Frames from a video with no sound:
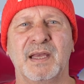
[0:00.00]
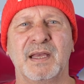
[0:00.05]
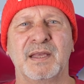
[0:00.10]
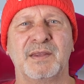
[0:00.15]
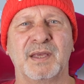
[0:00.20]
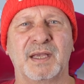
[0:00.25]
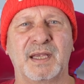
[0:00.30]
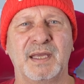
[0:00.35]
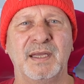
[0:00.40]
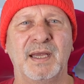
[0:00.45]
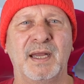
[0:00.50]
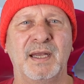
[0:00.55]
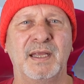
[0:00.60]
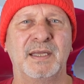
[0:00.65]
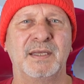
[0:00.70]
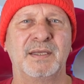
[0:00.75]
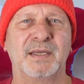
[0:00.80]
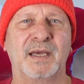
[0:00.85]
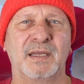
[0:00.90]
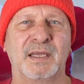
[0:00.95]
The
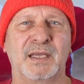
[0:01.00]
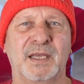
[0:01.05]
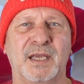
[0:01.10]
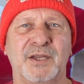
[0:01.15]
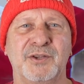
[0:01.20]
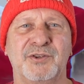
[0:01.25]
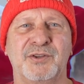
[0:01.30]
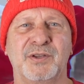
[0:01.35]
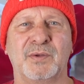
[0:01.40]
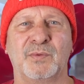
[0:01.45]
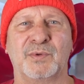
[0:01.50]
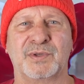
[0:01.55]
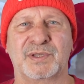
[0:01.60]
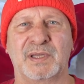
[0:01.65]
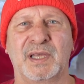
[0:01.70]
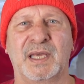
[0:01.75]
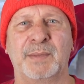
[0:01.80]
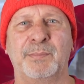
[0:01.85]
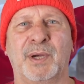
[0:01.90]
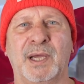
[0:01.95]
Canadian delegation was
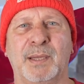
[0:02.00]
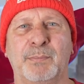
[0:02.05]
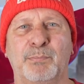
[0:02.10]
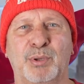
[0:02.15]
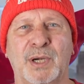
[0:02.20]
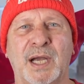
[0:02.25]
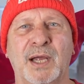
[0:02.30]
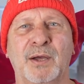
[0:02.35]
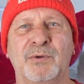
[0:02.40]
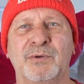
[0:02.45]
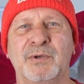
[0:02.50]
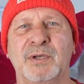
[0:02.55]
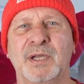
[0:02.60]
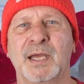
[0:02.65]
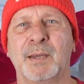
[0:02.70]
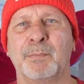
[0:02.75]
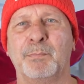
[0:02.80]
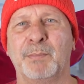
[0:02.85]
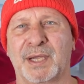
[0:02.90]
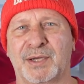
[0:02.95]
led by Brown,
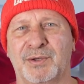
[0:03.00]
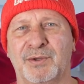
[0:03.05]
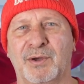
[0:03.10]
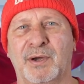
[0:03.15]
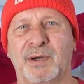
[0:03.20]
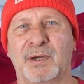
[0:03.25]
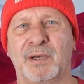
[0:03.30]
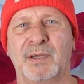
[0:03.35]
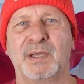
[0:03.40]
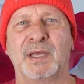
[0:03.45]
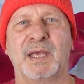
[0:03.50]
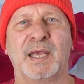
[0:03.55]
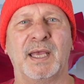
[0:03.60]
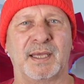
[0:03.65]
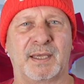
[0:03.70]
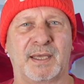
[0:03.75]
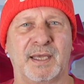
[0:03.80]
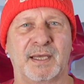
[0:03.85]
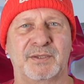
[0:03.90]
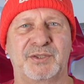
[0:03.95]
MacDonald,
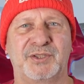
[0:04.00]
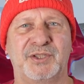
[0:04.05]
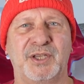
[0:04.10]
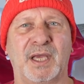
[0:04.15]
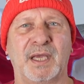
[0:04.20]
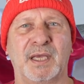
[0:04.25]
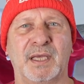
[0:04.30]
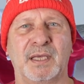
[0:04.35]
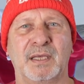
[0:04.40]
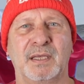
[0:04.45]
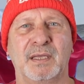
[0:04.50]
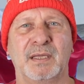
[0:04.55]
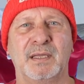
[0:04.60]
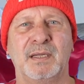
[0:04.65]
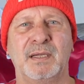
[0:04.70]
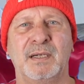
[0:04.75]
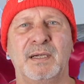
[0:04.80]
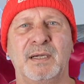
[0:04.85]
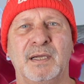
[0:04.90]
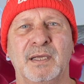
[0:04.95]
and Cartier.
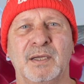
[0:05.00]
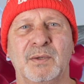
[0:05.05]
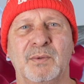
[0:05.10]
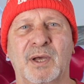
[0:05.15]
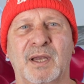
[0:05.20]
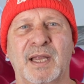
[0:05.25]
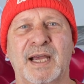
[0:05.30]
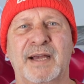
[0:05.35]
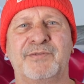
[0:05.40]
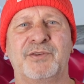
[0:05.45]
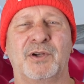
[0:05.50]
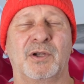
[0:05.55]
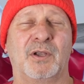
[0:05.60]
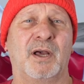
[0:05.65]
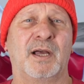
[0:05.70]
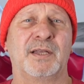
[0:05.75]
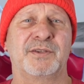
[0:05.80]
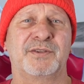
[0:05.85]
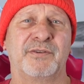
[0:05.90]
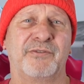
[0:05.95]
Well, after
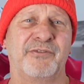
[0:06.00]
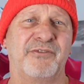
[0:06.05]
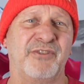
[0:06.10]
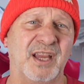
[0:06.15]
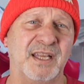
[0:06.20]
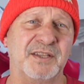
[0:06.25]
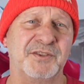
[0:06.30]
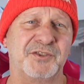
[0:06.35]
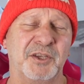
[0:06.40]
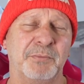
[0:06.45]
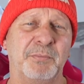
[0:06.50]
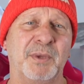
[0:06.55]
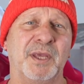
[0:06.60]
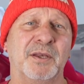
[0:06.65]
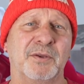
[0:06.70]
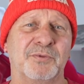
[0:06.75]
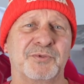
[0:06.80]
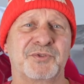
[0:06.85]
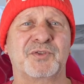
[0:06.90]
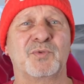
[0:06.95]
lots of fancy
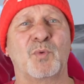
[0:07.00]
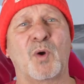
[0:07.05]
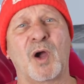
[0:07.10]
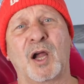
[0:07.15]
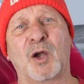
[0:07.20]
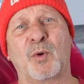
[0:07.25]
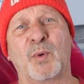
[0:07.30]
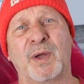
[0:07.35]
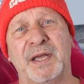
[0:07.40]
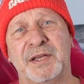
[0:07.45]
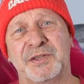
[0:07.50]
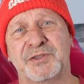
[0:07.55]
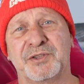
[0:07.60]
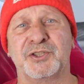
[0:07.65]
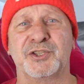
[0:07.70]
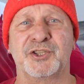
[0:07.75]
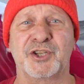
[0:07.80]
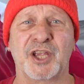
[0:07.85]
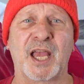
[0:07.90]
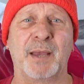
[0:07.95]
meals, soirees,
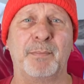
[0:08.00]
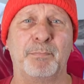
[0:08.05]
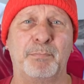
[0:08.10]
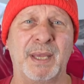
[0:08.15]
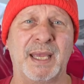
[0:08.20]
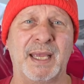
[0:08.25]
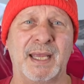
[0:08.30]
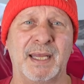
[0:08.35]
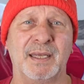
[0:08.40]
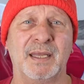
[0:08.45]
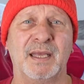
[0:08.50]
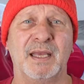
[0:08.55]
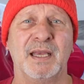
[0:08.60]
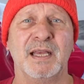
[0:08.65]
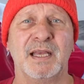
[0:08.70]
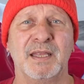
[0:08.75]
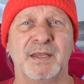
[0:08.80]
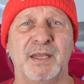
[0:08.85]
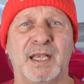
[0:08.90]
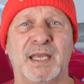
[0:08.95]
and champagne,
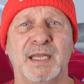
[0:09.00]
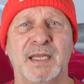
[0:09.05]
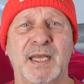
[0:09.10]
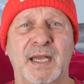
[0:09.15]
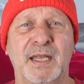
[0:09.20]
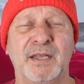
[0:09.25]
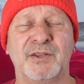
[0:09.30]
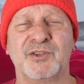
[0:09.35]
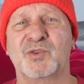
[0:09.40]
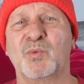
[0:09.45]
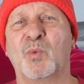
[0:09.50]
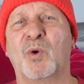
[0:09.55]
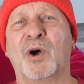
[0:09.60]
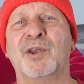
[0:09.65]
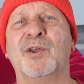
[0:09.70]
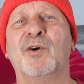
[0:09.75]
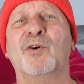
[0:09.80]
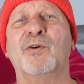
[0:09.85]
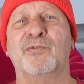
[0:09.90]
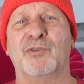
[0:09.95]
the Canadians
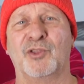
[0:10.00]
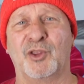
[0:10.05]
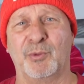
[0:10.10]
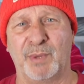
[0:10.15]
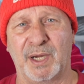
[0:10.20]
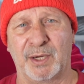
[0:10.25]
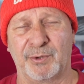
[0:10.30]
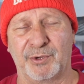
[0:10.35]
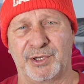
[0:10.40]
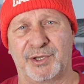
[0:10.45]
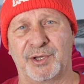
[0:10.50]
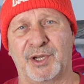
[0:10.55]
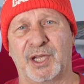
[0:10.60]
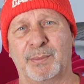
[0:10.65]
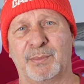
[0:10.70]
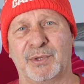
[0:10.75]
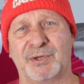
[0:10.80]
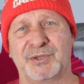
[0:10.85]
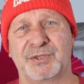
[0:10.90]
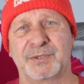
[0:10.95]
won over the
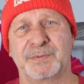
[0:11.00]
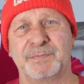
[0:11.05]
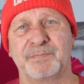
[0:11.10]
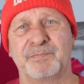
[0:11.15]
Maritimers.